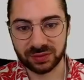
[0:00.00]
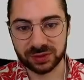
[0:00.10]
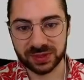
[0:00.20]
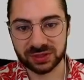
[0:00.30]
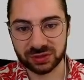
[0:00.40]

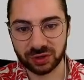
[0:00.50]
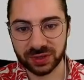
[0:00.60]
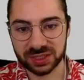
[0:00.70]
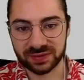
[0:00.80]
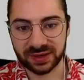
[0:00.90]
spend so
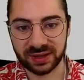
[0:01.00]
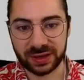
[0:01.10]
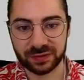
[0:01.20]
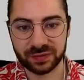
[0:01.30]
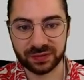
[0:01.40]
much of our
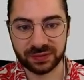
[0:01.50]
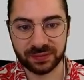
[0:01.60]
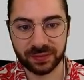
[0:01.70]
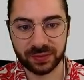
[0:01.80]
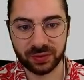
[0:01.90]
life
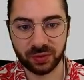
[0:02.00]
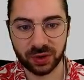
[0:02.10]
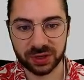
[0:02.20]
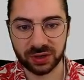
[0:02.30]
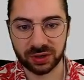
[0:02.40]

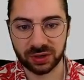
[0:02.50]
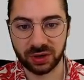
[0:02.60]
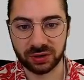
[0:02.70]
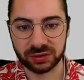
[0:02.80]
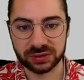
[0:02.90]
working on
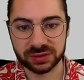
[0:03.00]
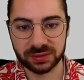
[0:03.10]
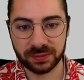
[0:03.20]
goals.